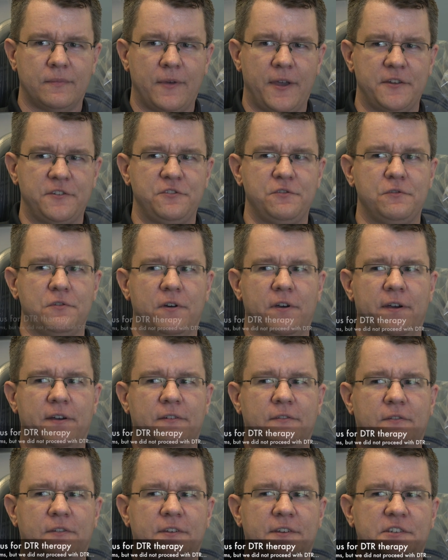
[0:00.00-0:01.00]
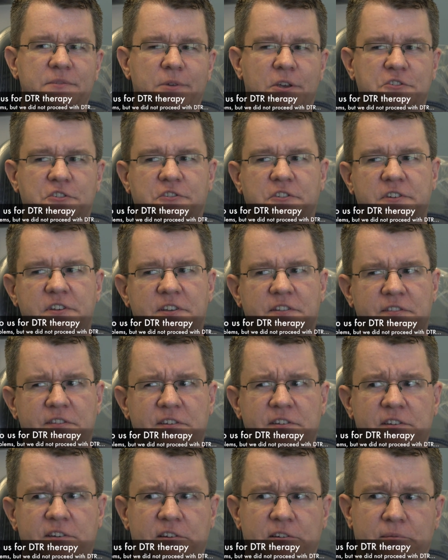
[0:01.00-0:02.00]
I do, especially in
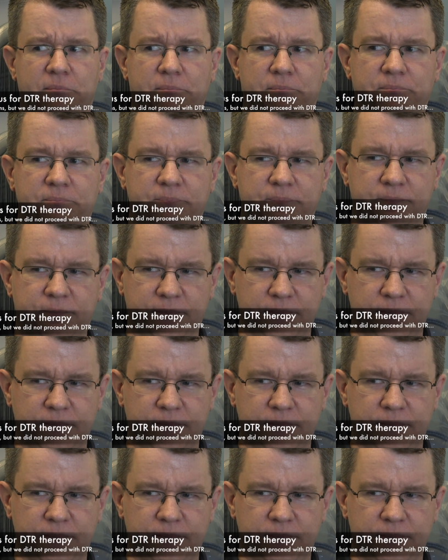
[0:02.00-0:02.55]
the um,